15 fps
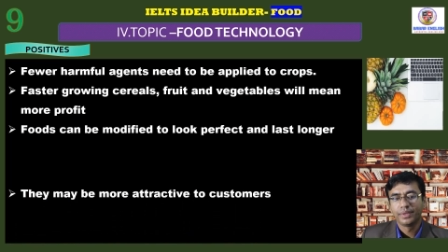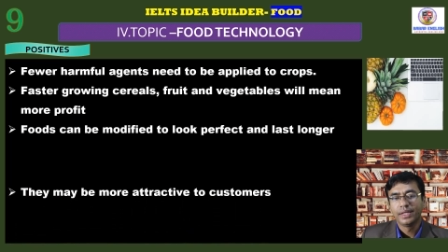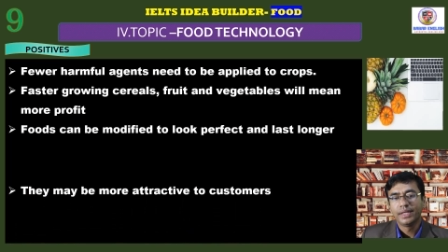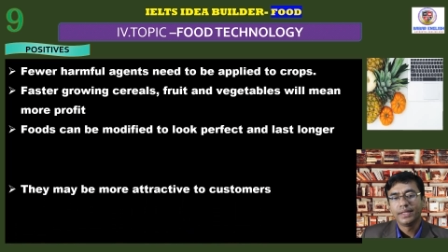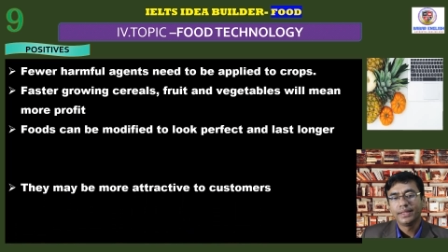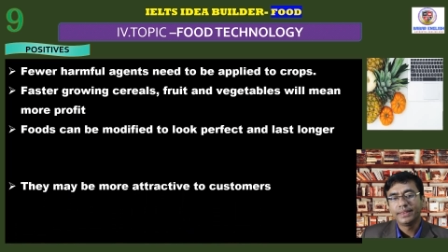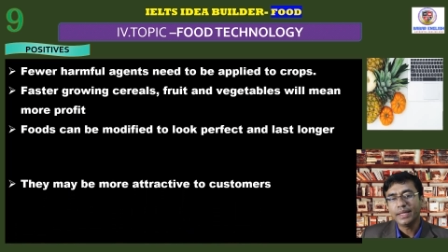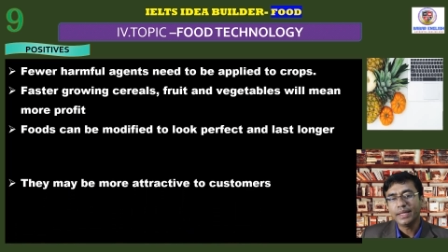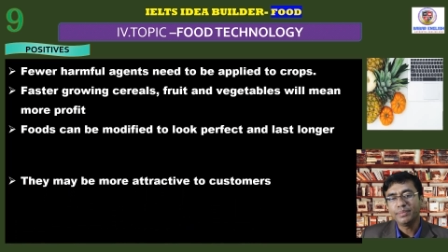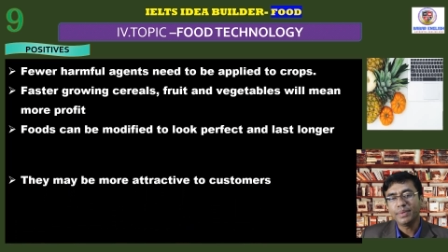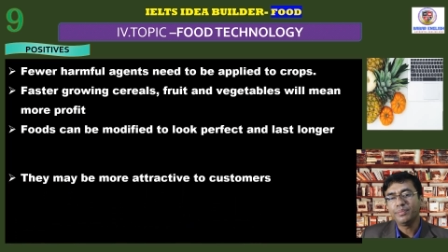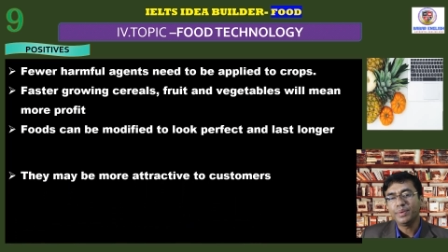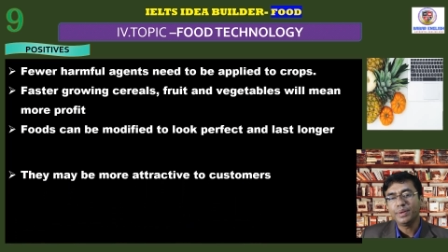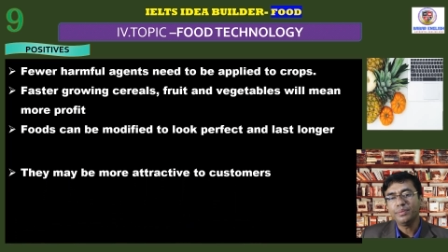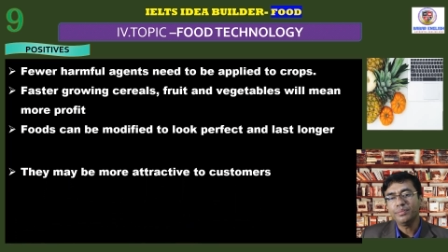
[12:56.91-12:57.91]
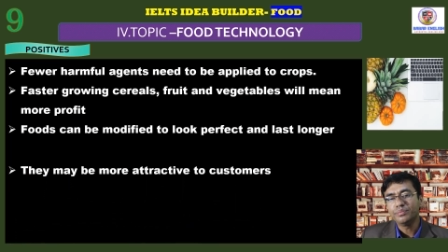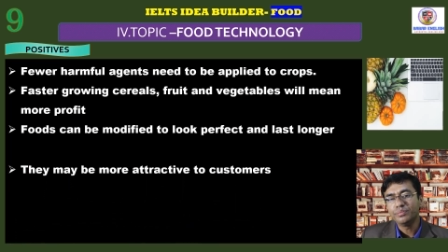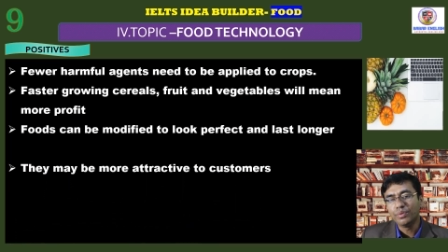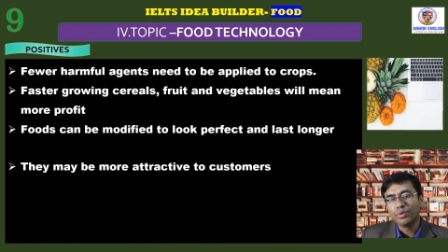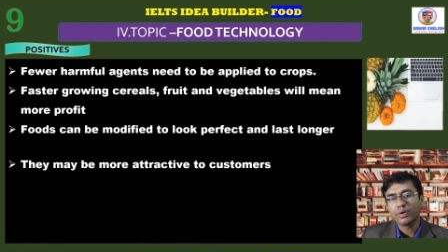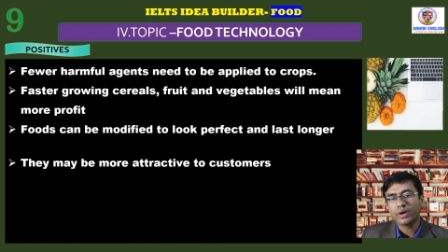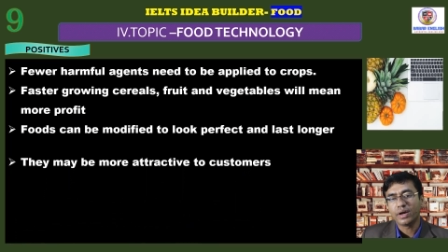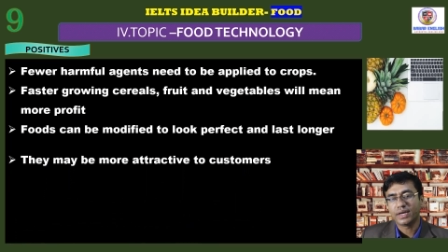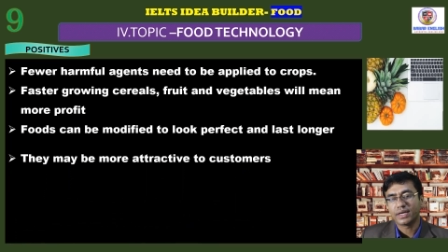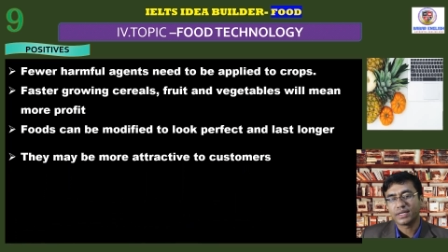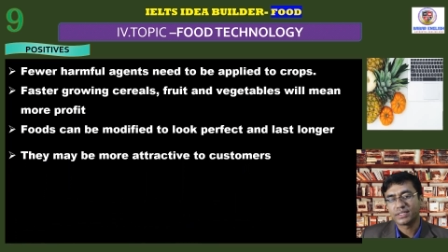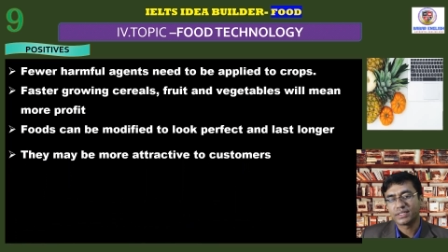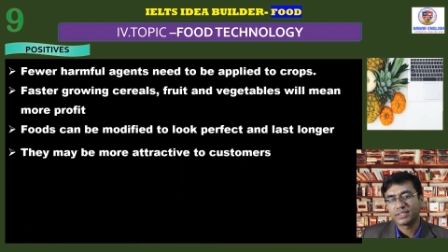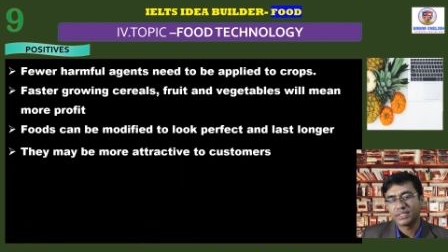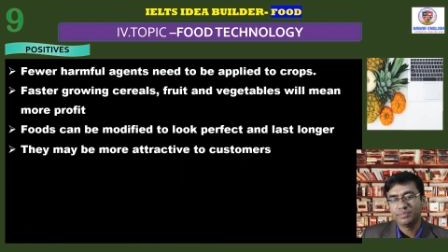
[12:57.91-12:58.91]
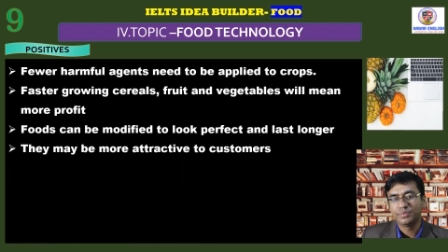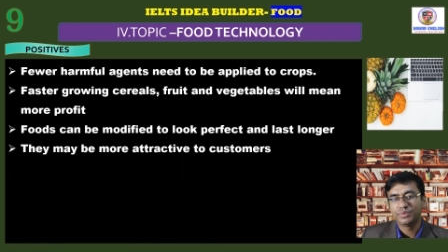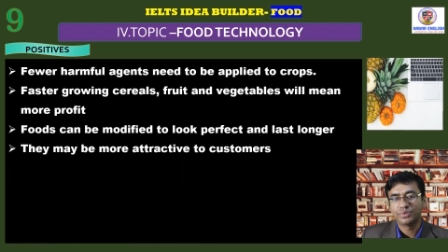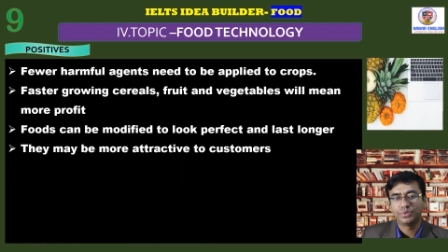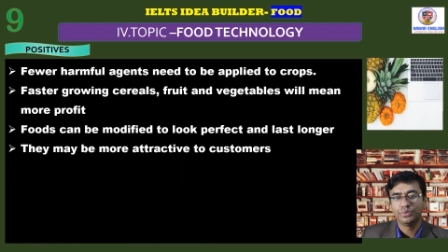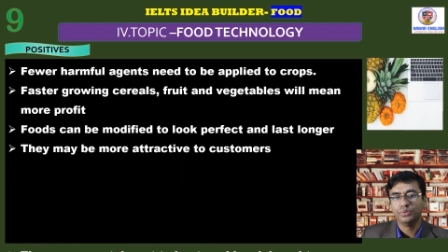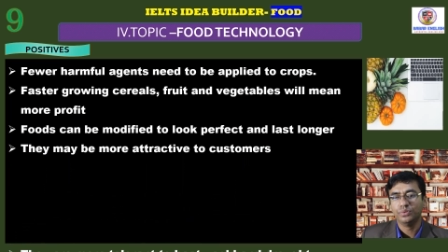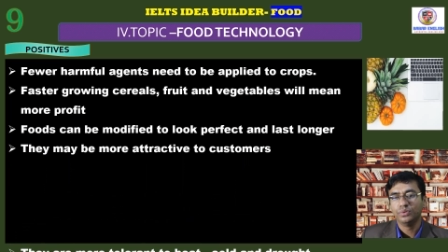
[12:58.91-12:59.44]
They may be more attractive to